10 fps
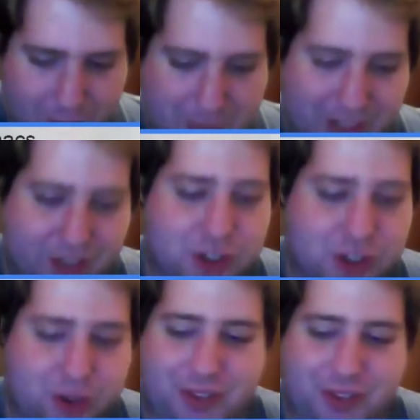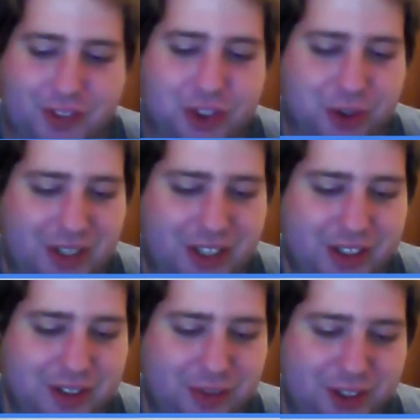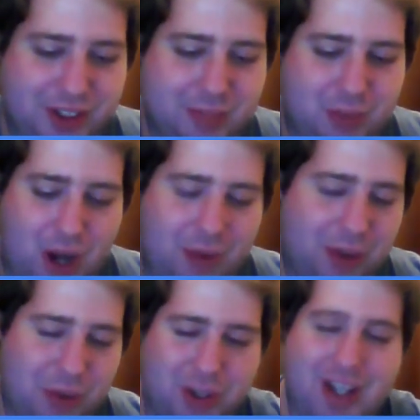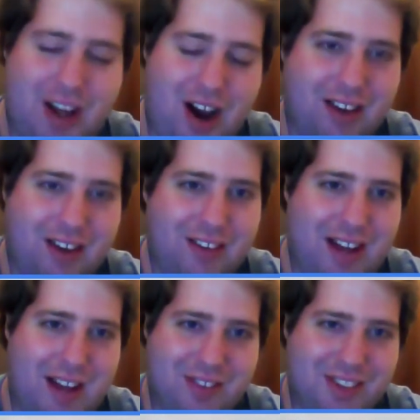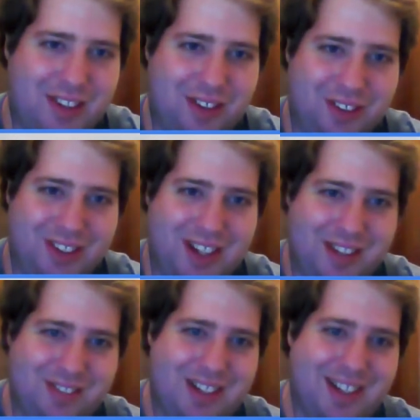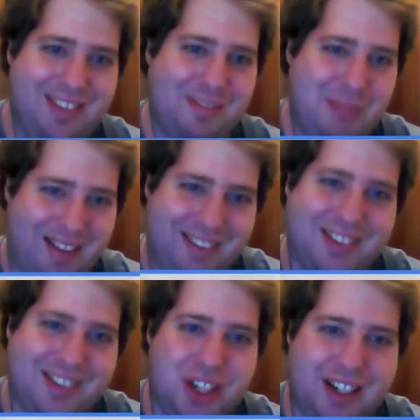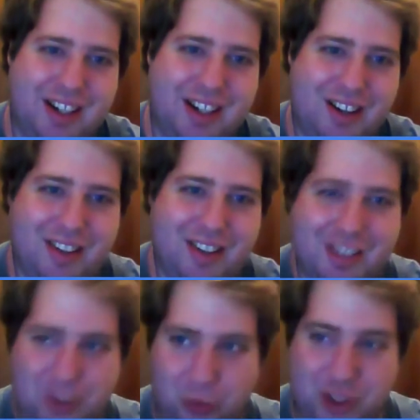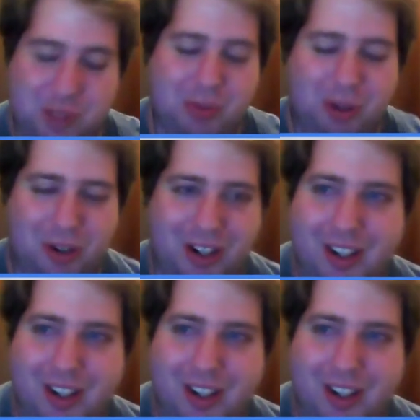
being the souls of the trees, which is probably what they are. I haven't done a whole lot of background checking on wisp lore.